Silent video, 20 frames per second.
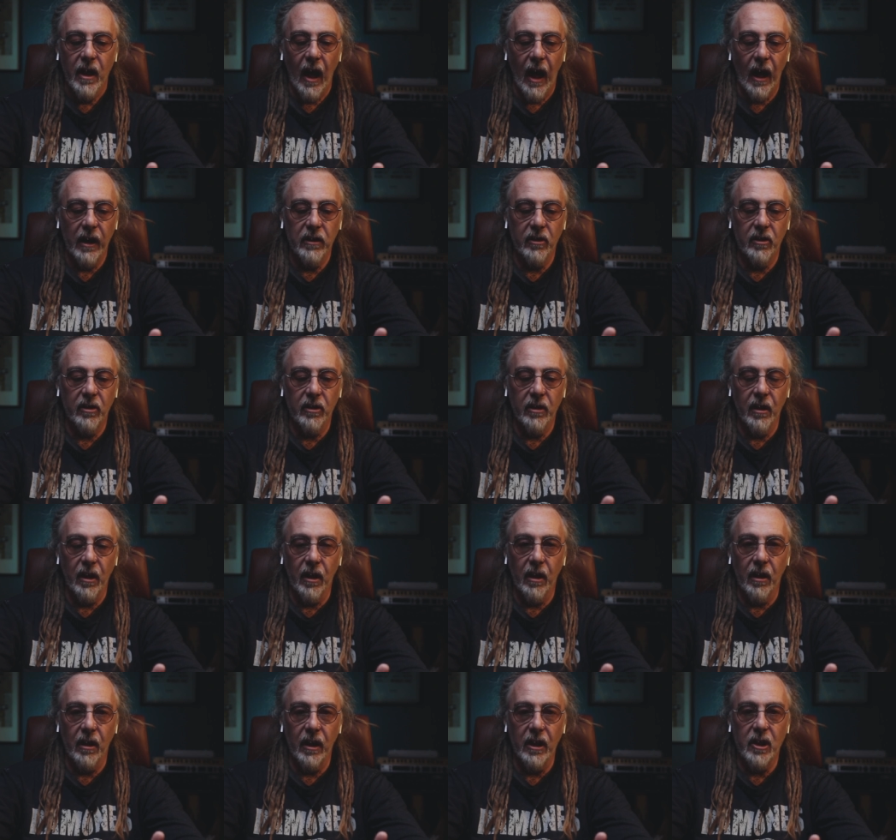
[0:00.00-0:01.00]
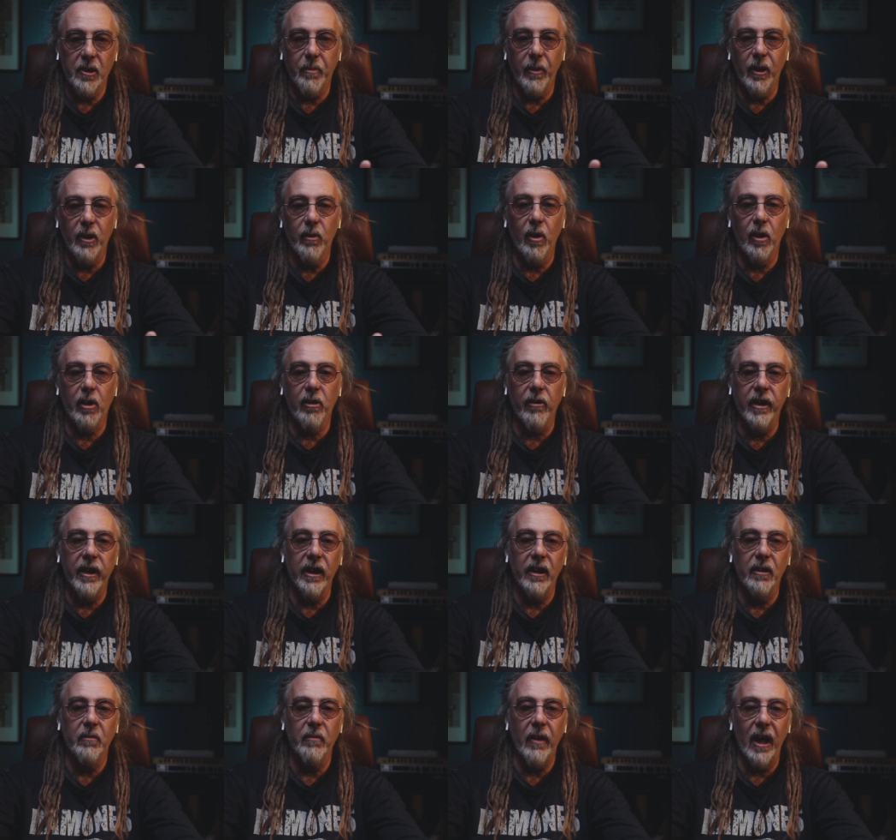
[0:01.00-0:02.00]
and it's blue or
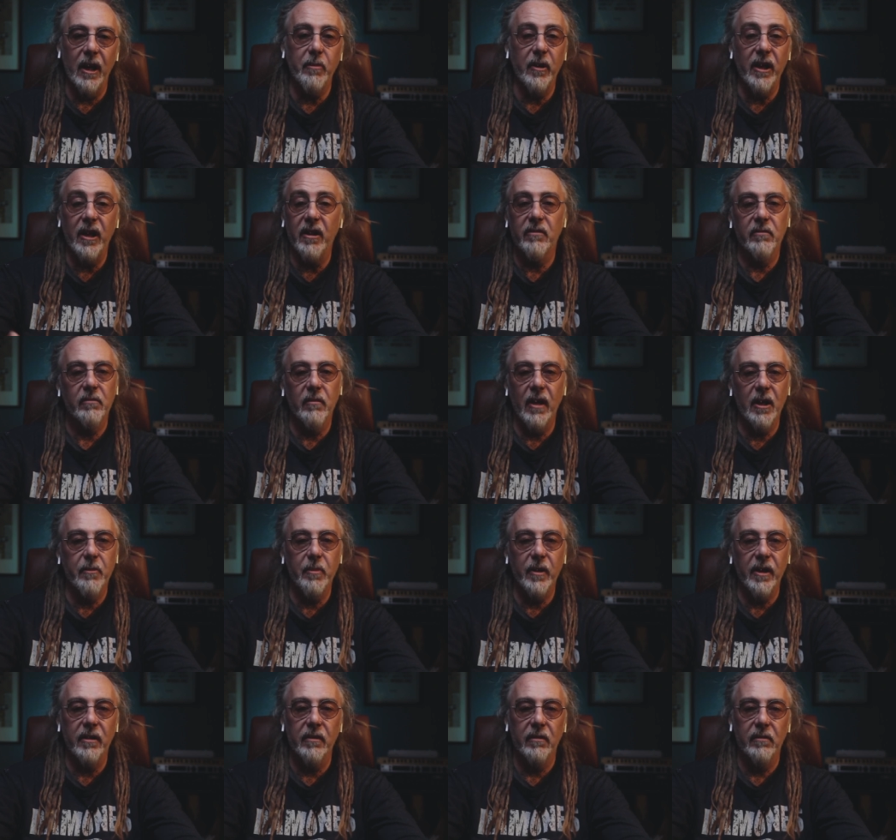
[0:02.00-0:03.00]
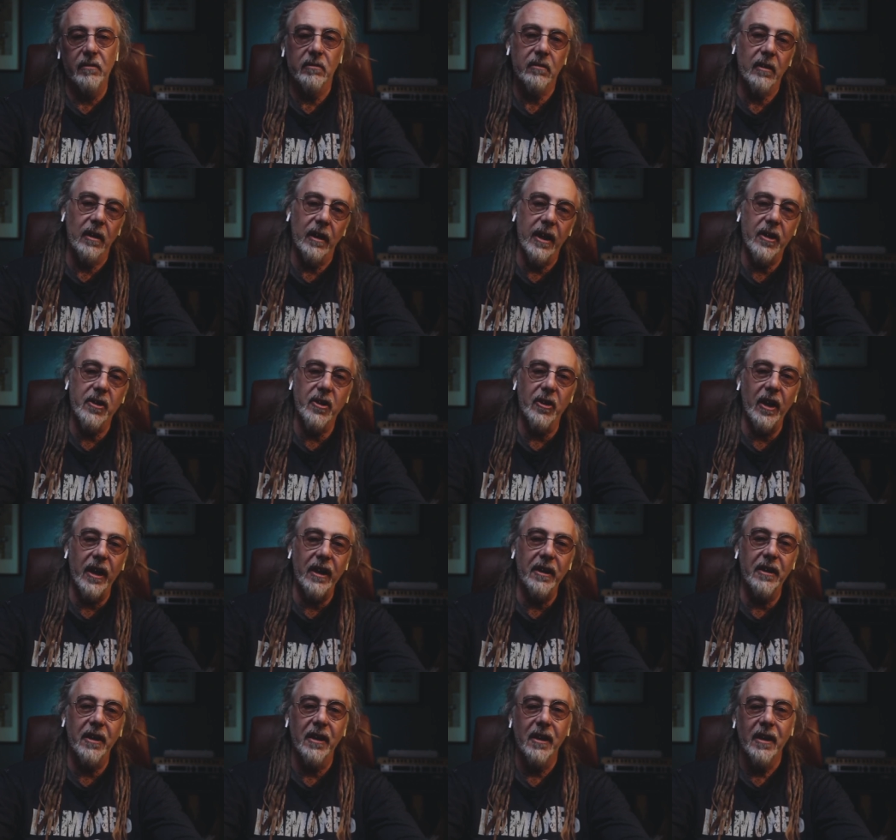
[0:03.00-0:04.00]
green, maybe the lizard
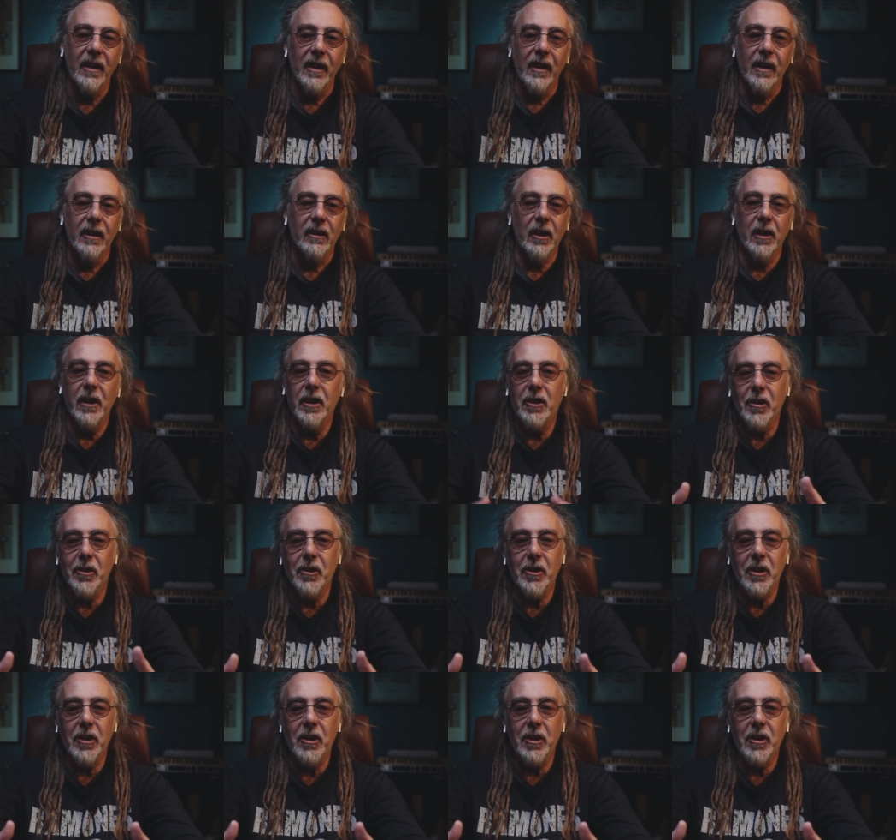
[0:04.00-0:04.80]
ink, the lizard